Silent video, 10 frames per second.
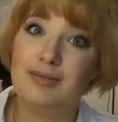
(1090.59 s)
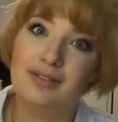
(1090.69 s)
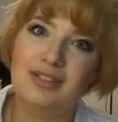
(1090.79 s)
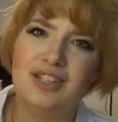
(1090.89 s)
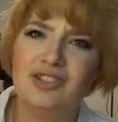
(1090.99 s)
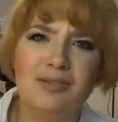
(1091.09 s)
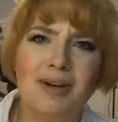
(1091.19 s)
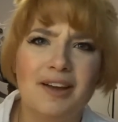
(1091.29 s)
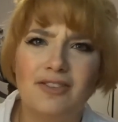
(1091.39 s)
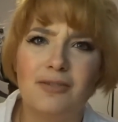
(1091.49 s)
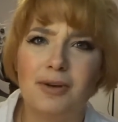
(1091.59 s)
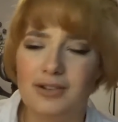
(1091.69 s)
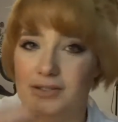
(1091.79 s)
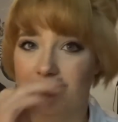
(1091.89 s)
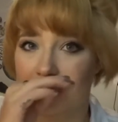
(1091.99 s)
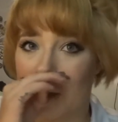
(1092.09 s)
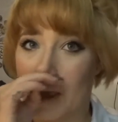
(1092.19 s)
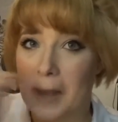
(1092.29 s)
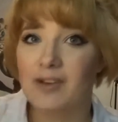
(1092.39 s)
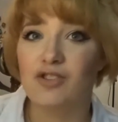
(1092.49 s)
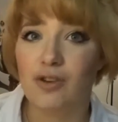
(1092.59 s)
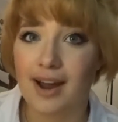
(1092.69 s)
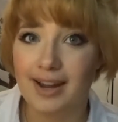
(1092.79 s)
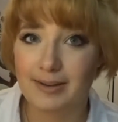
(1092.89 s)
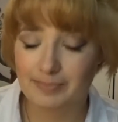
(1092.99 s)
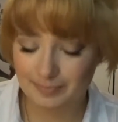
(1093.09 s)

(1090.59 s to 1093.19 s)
TJ Maxx or Marshall's, so I couldn't try it.